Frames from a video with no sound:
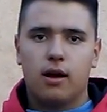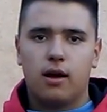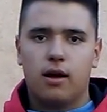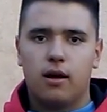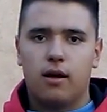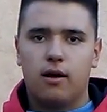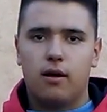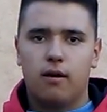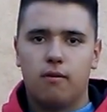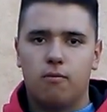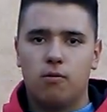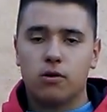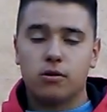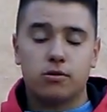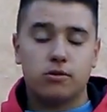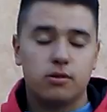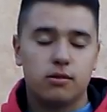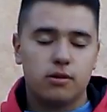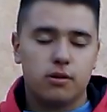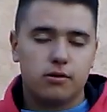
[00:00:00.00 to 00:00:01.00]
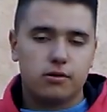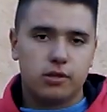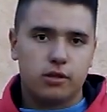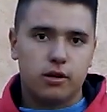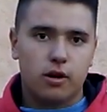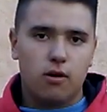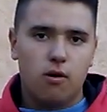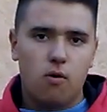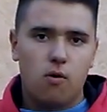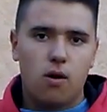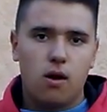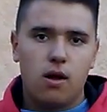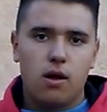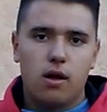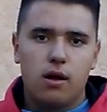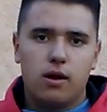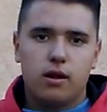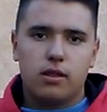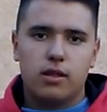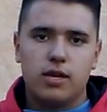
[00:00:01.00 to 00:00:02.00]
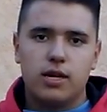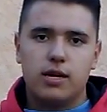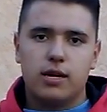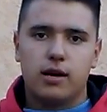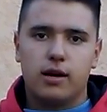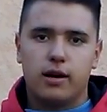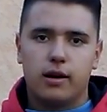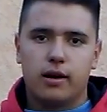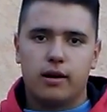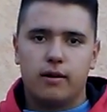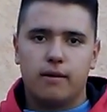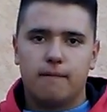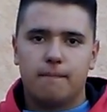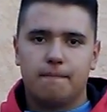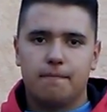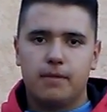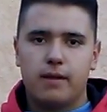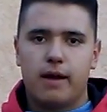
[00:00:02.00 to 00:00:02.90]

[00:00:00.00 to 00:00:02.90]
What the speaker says: 1 or 2 years ago, the